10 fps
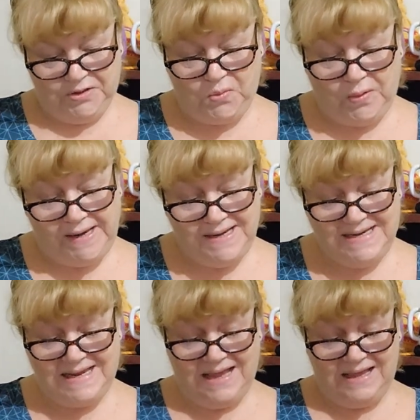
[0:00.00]

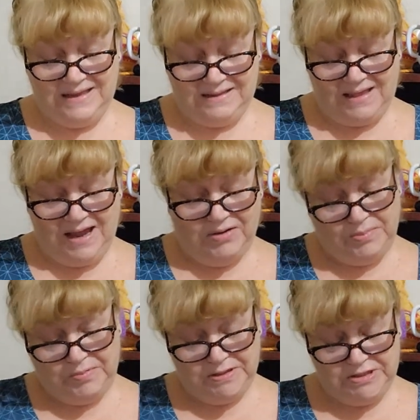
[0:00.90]
Queen are a
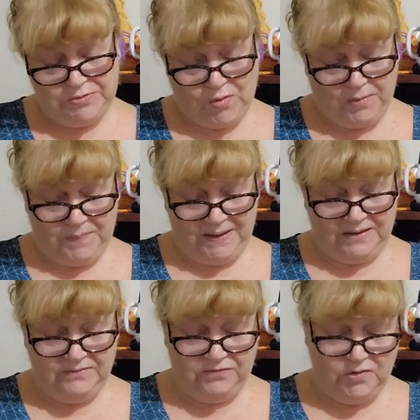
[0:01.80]
British rock
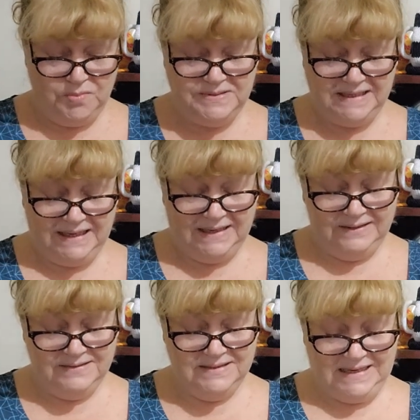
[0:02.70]
band formed in
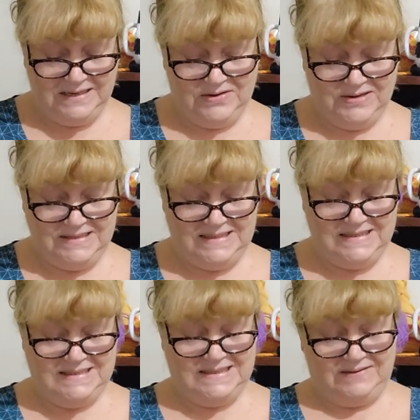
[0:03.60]
London in
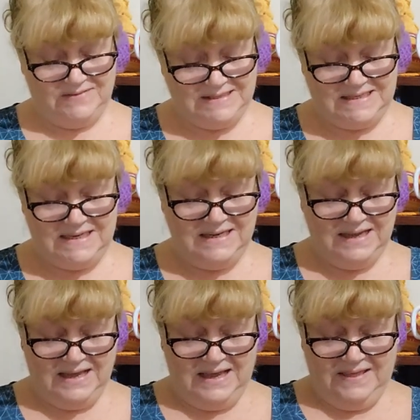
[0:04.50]
1970.
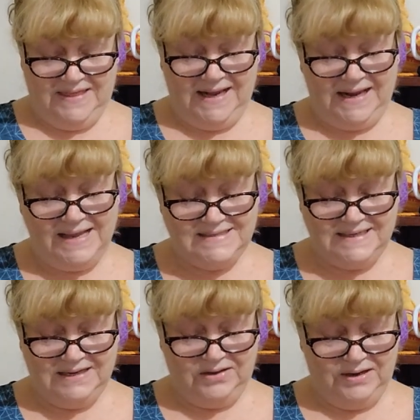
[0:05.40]
Their
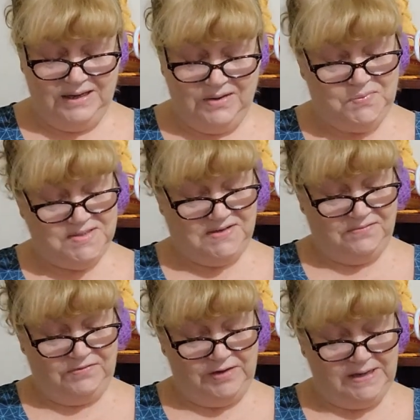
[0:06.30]
classic lineup was
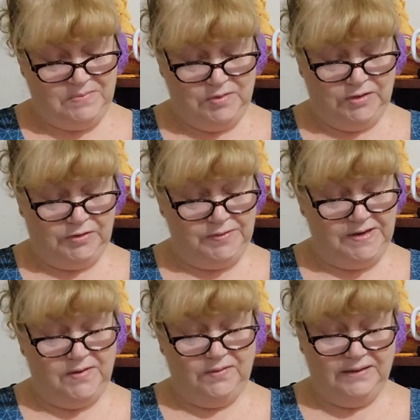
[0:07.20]
Freddie Mercury
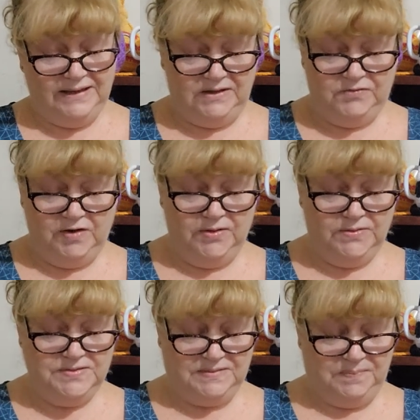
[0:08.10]
on lead
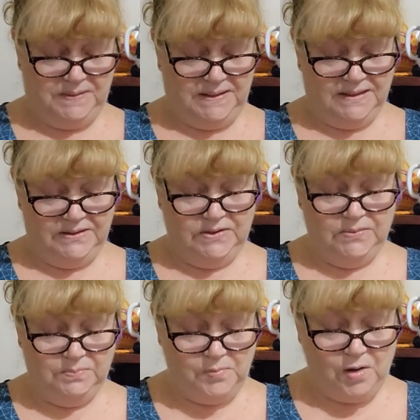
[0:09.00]
vocals and
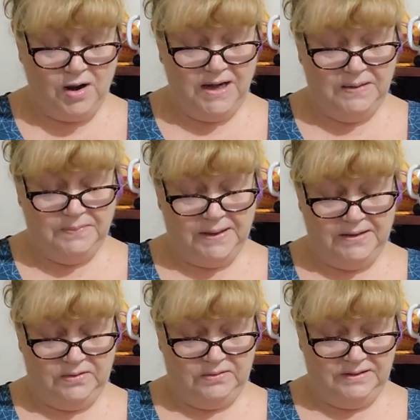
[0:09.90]
piano, Brian May
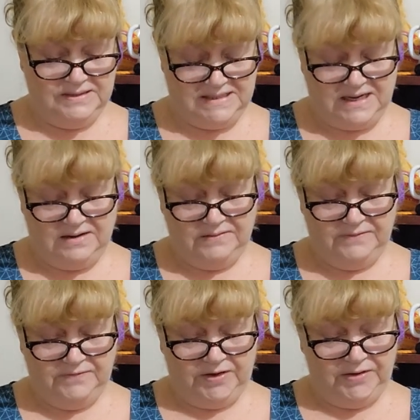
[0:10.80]
on guitar
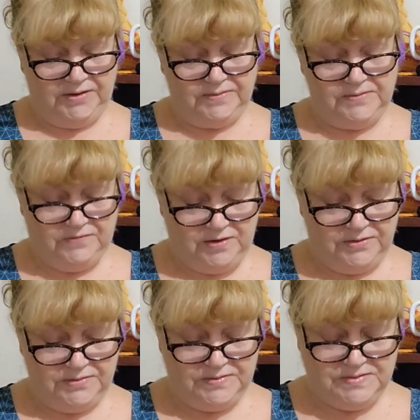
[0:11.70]
and
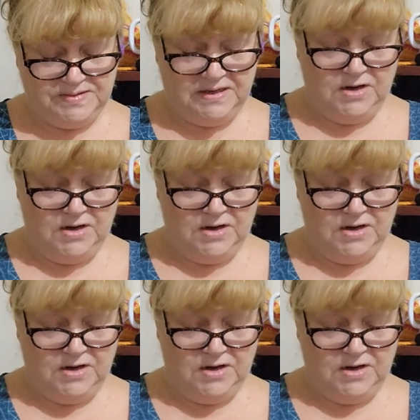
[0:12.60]
vocals,